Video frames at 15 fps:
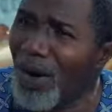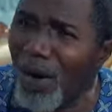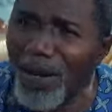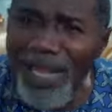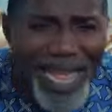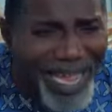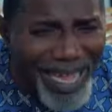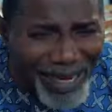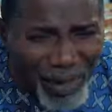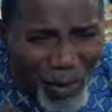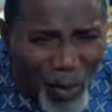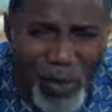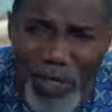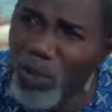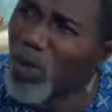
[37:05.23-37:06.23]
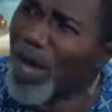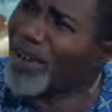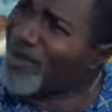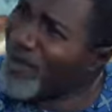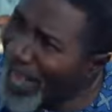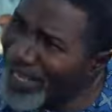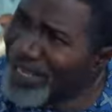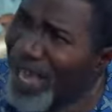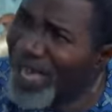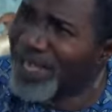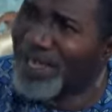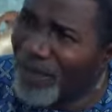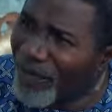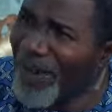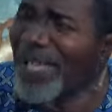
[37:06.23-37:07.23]
All I can do is to advise her
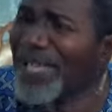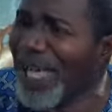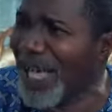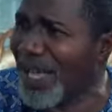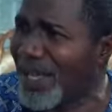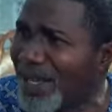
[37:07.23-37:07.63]
as the father.